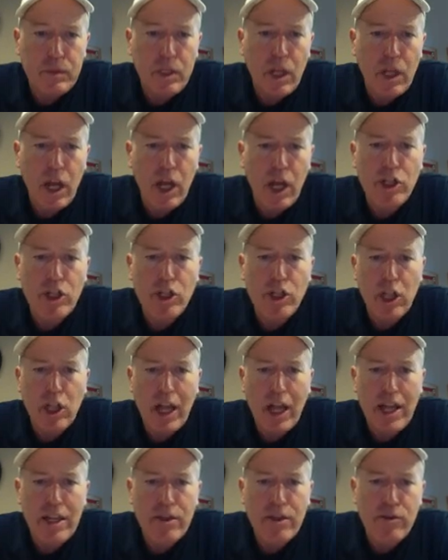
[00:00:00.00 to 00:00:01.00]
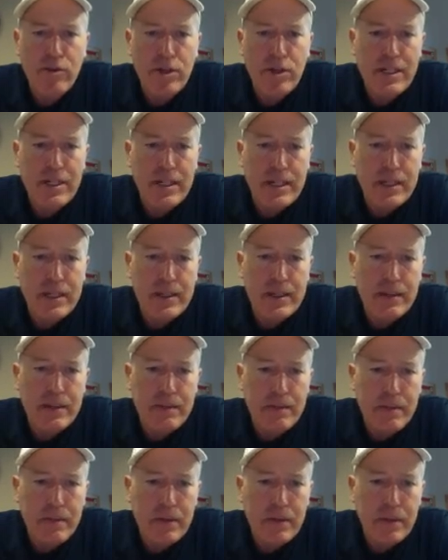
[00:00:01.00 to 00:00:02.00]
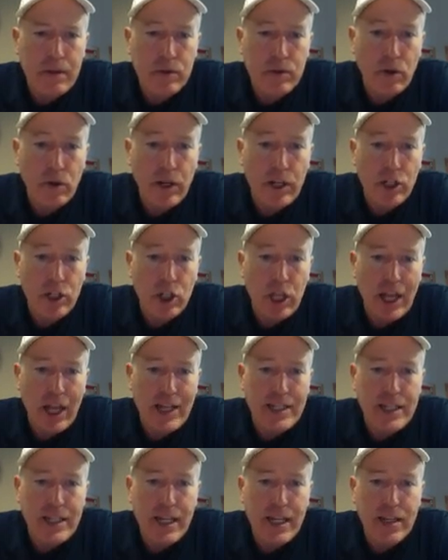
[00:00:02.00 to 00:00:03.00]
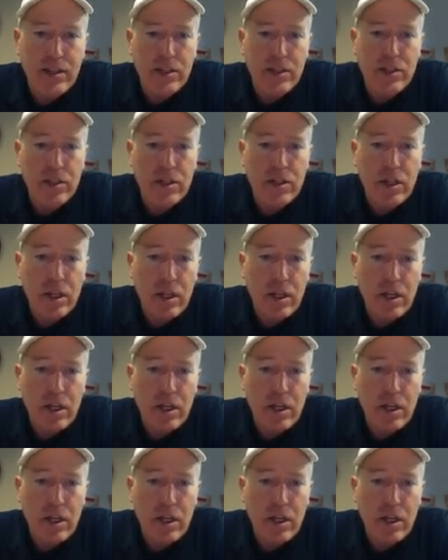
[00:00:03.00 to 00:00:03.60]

on July 13th. Sorry, on July 10th and